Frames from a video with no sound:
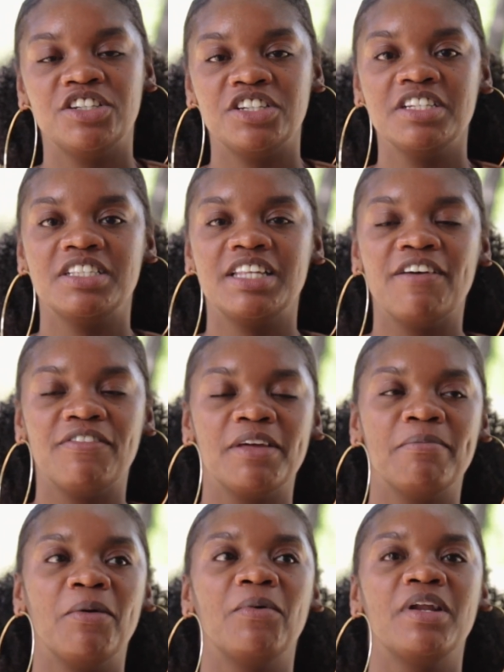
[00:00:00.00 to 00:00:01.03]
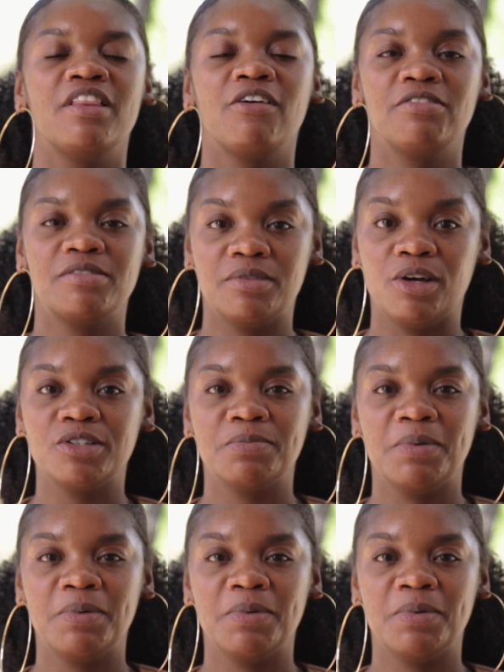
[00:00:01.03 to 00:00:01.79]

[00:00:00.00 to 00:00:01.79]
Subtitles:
She's definitely been one of those